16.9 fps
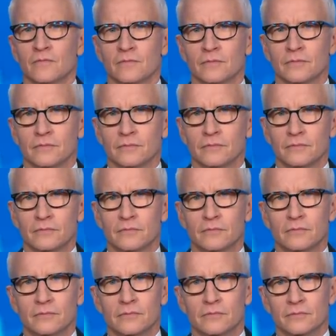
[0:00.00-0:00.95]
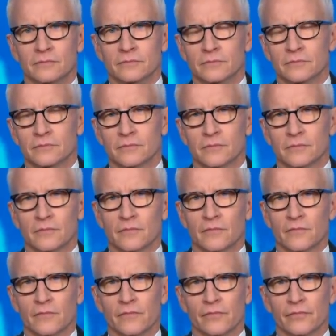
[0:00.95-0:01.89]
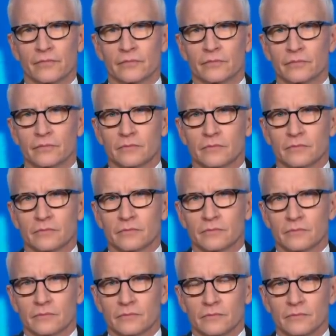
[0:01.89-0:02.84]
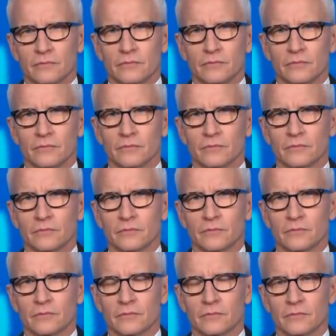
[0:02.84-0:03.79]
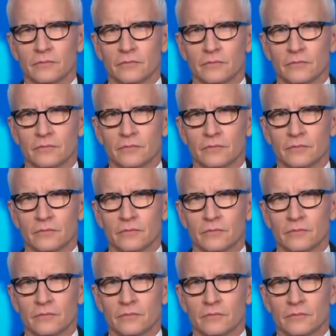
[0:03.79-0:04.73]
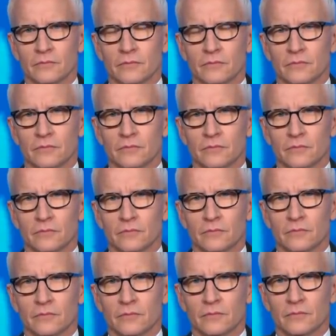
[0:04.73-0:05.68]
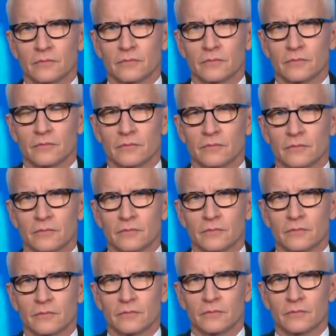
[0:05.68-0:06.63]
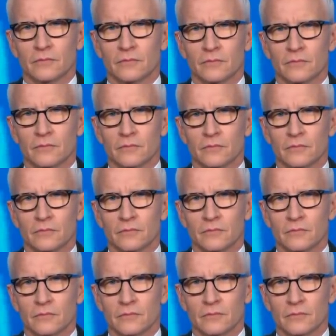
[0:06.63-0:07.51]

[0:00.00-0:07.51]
(silent)